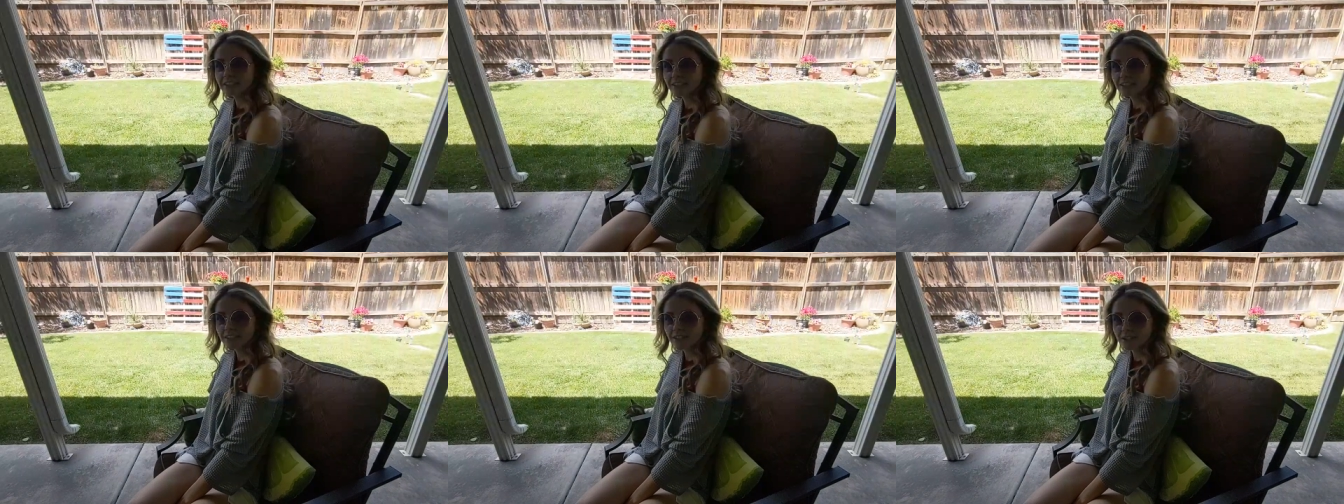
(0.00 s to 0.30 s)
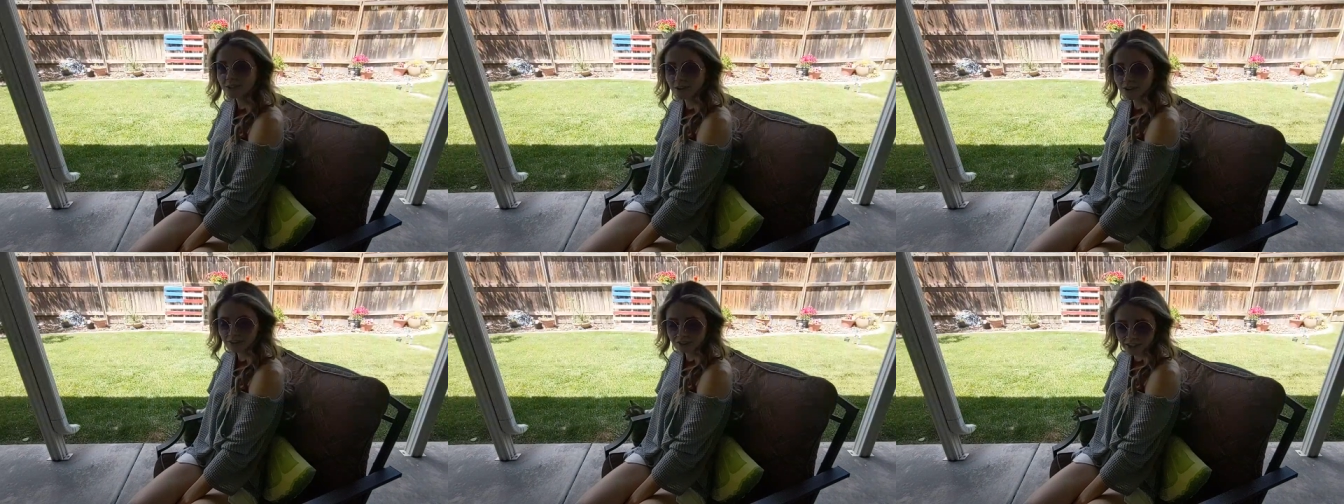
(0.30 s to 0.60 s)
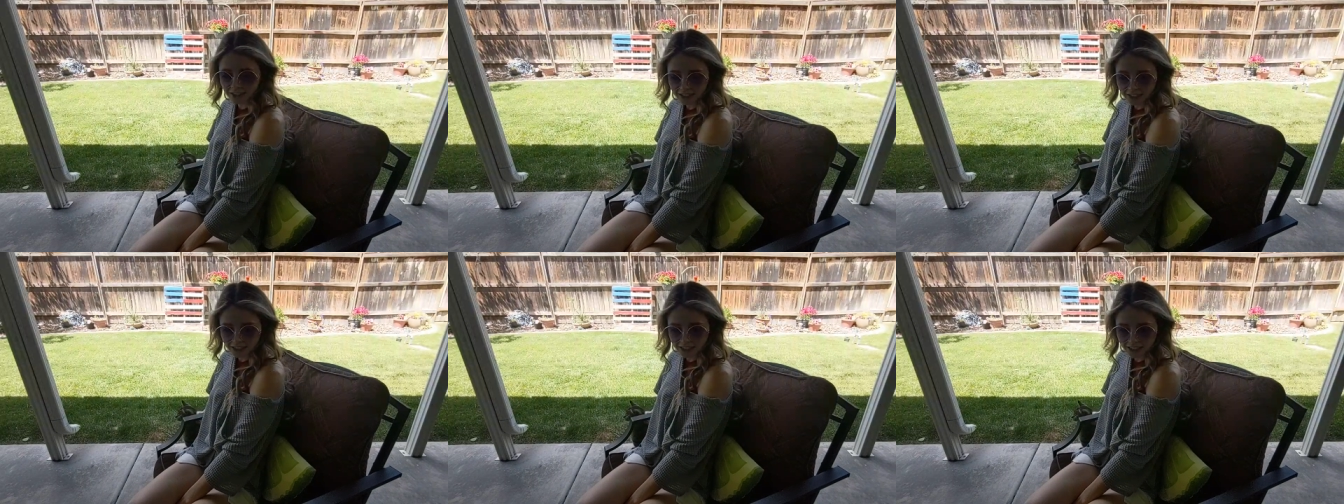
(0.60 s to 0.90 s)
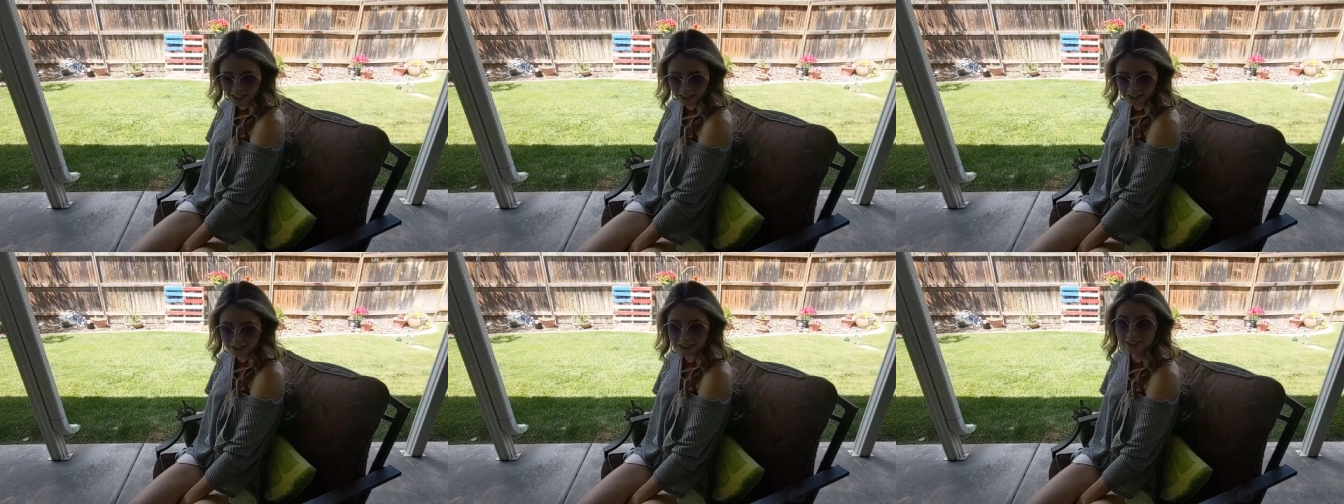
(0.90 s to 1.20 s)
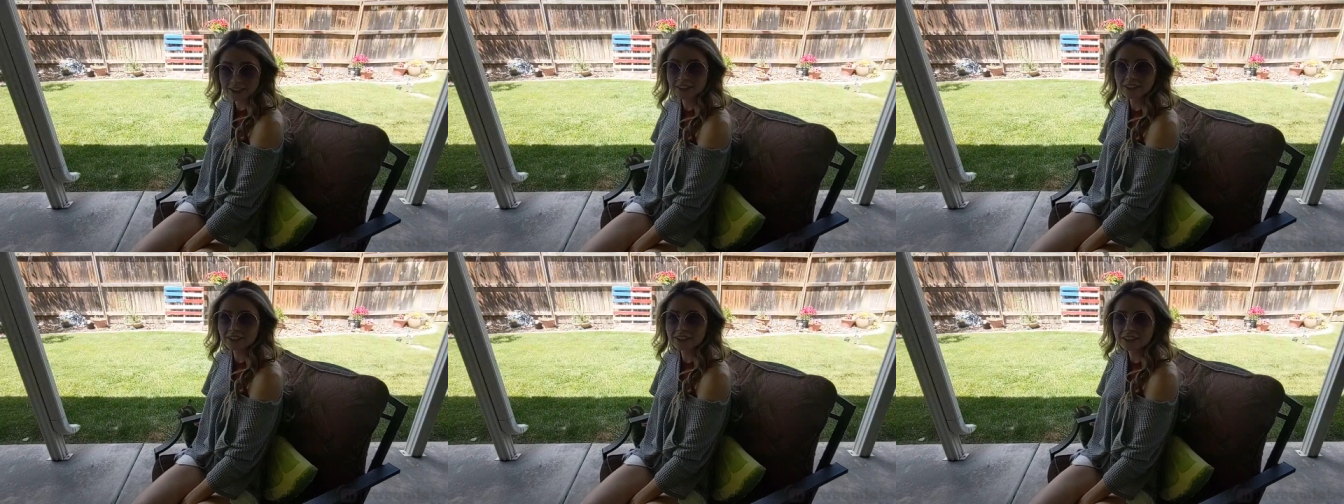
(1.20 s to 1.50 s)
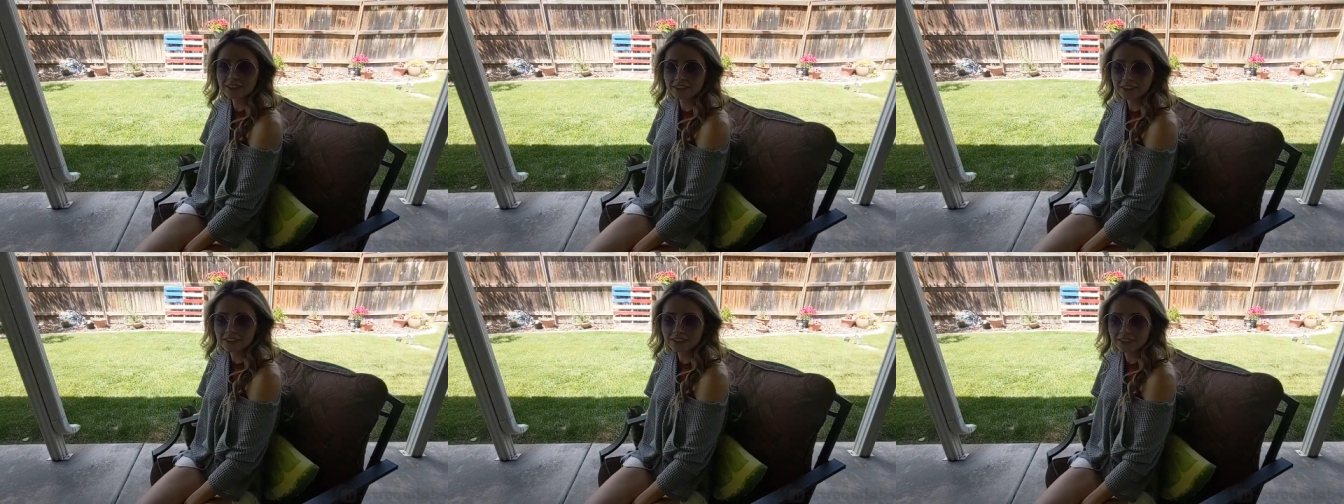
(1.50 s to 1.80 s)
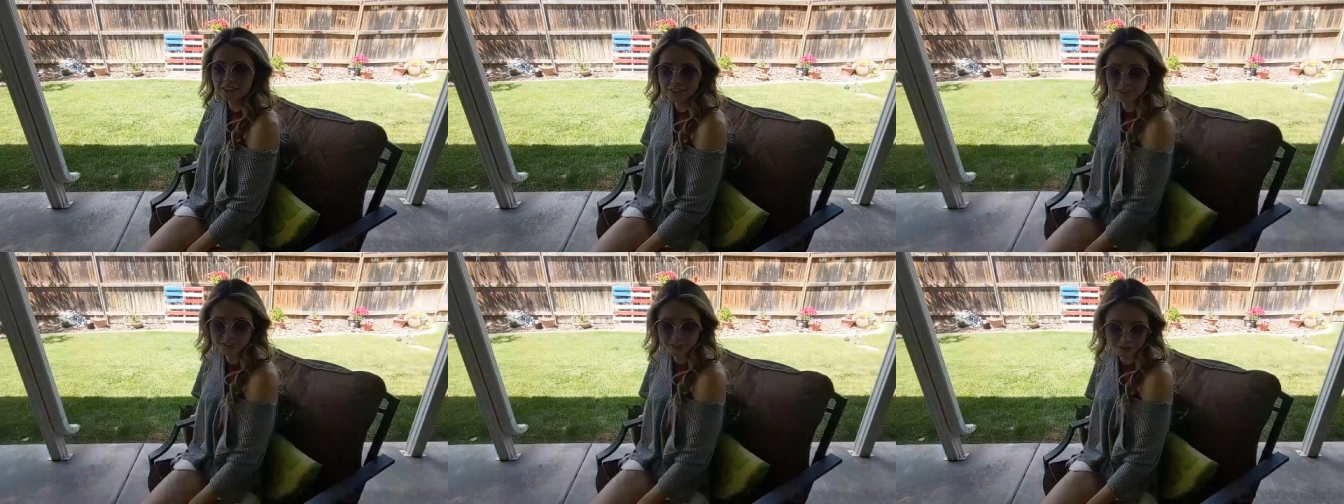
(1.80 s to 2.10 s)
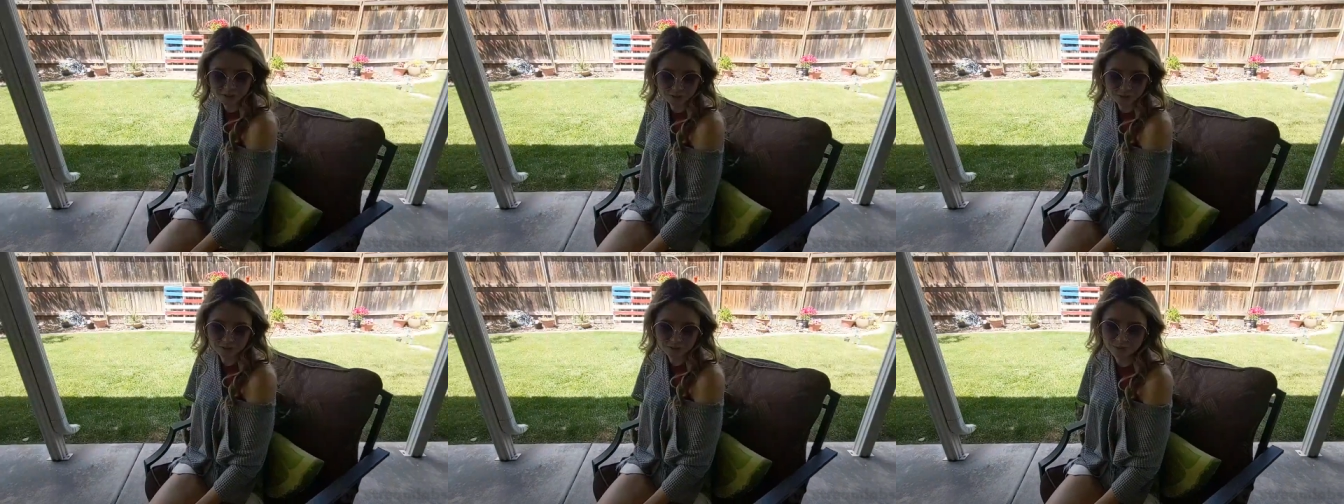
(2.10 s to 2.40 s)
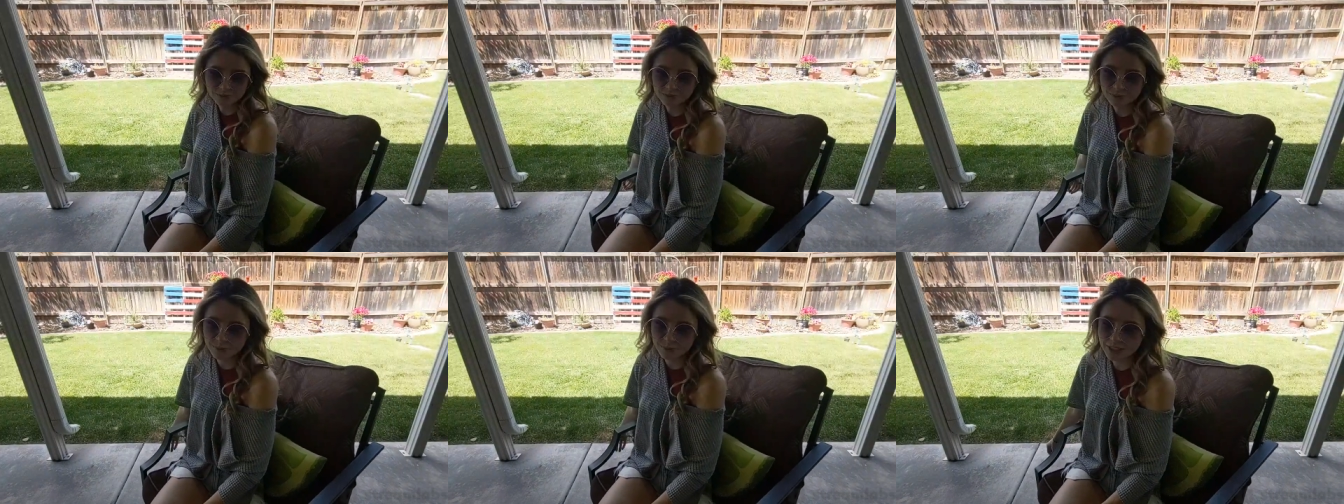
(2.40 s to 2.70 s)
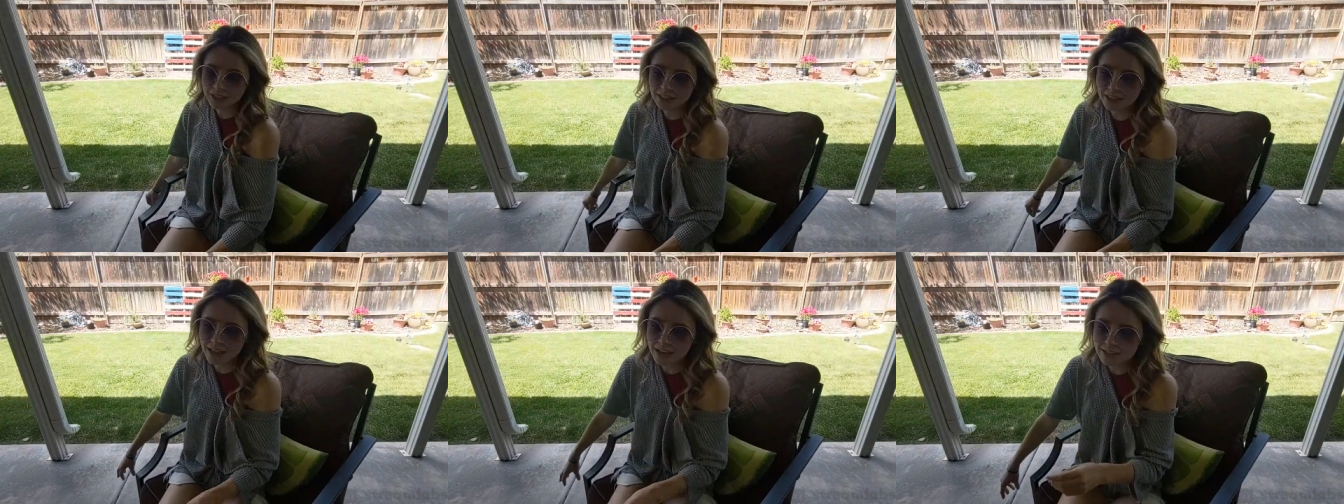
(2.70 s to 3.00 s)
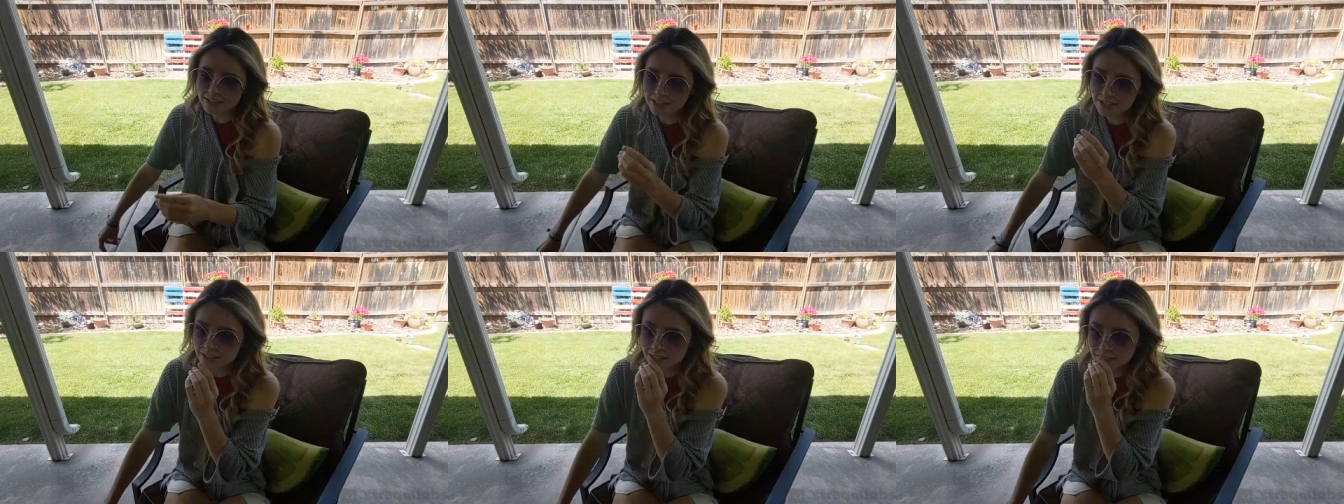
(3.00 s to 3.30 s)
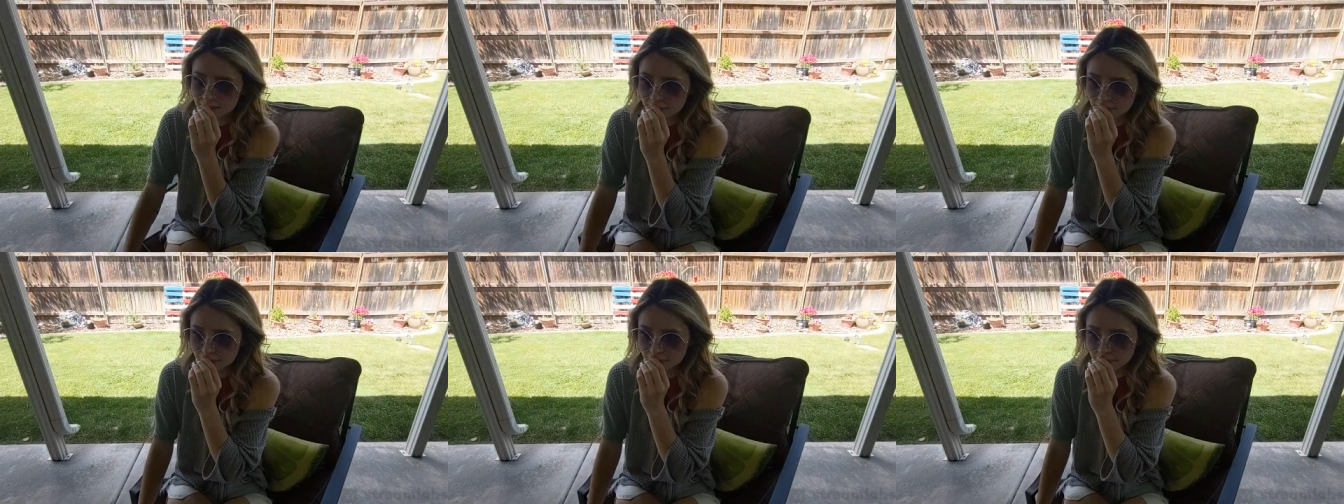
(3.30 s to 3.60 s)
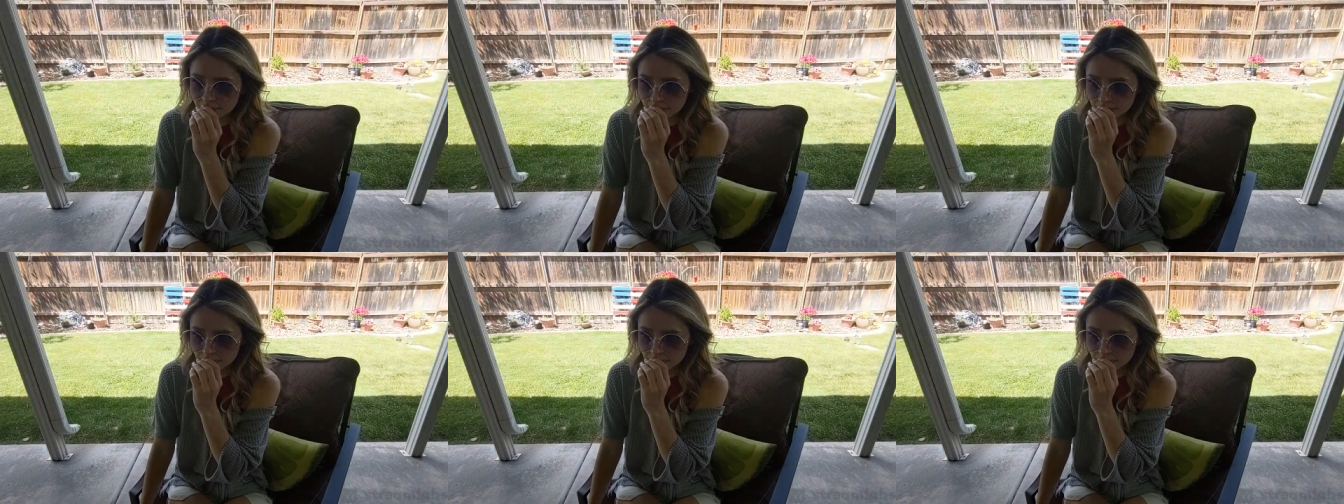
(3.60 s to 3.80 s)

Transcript: make this shot, Kiwi. classes right now. Yeah. Picking classes.